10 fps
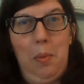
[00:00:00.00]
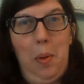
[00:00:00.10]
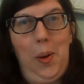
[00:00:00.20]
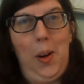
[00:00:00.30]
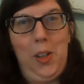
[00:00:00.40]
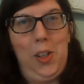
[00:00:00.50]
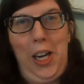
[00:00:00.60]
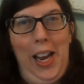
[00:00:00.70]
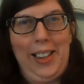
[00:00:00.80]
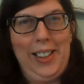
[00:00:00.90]
Remember our
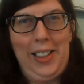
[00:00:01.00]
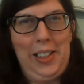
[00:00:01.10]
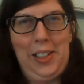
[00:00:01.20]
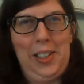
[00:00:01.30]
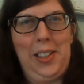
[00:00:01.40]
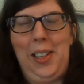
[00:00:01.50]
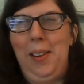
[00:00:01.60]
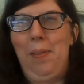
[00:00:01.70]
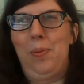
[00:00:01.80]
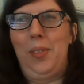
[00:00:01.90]
Chinese
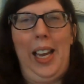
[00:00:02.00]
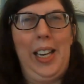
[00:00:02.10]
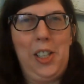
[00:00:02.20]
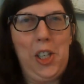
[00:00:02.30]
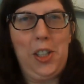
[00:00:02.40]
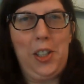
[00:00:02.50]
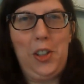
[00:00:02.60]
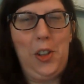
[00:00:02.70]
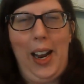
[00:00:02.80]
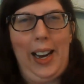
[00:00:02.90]
agent
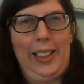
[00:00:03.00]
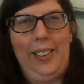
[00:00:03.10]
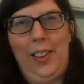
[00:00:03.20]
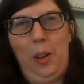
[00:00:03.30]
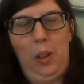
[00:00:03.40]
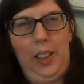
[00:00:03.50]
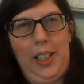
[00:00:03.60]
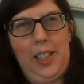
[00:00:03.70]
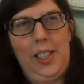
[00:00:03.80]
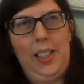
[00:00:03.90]
Dragon that
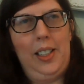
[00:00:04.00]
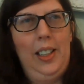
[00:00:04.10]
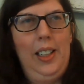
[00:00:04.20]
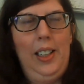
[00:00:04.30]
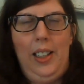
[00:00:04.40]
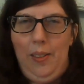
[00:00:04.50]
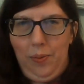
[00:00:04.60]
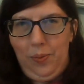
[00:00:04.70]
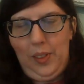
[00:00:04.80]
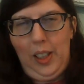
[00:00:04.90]
released it
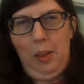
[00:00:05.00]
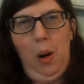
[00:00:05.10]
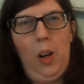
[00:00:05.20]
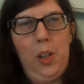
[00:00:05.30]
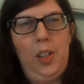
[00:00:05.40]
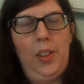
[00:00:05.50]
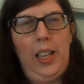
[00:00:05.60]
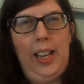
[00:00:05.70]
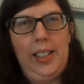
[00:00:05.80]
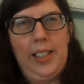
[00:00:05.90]
in parts of the
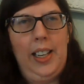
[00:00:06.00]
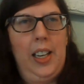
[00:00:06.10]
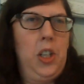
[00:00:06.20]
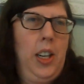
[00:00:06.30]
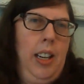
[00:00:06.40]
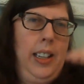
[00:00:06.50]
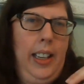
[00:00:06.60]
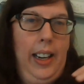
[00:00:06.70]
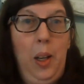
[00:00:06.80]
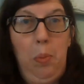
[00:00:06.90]
United States. You had he
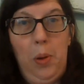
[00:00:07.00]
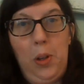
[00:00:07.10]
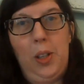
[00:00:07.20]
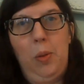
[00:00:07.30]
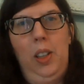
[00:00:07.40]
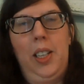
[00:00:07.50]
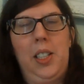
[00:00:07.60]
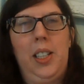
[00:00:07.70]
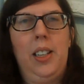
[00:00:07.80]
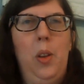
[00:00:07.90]
had helpers that released
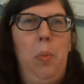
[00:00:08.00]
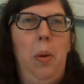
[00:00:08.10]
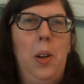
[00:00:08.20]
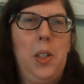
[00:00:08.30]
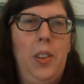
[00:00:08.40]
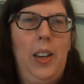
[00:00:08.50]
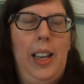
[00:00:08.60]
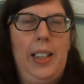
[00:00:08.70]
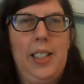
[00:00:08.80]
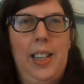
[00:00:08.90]
it in other parts of the
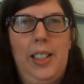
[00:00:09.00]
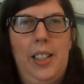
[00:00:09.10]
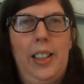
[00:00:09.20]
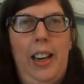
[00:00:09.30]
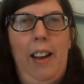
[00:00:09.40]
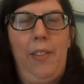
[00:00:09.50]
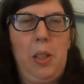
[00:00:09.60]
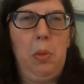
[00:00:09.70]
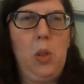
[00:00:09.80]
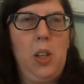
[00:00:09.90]
United States, and then you have this
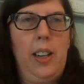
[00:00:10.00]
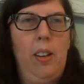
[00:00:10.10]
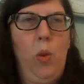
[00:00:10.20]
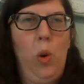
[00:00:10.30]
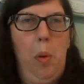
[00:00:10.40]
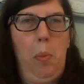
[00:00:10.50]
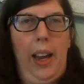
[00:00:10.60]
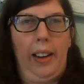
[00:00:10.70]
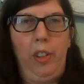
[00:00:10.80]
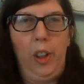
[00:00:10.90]
mutated form of
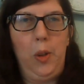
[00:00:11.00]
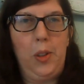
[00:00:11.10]
black flu.